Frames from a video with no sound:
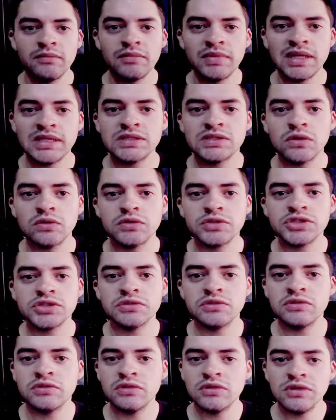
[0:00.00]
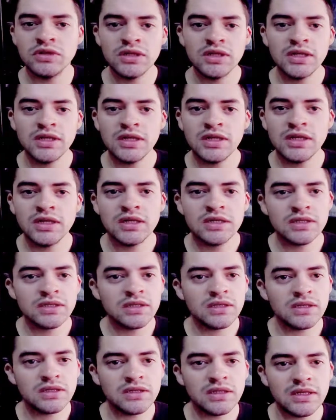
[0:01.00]
be social.
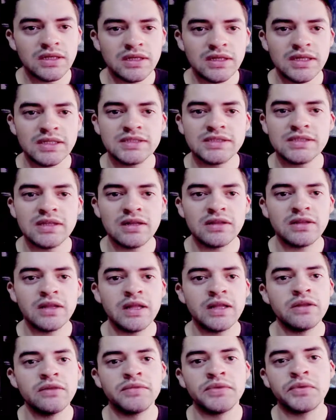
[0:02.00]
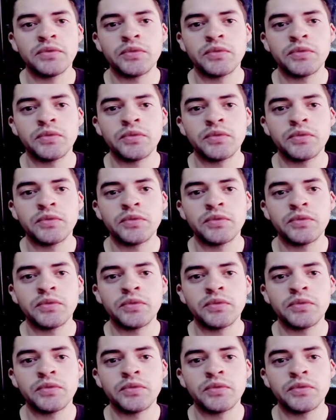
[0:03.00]
It's not the end of the